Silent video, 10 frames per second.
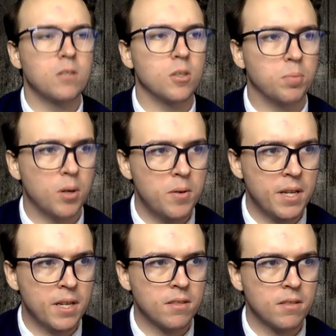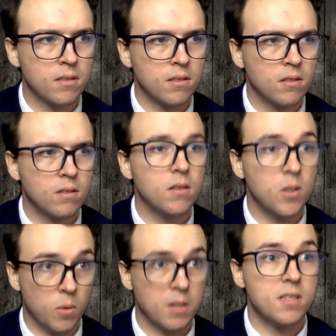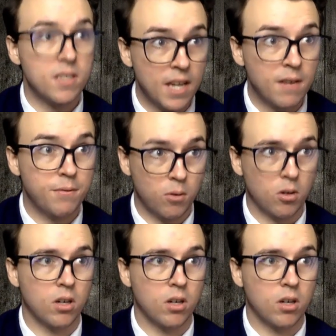Proteus, you are stayed for.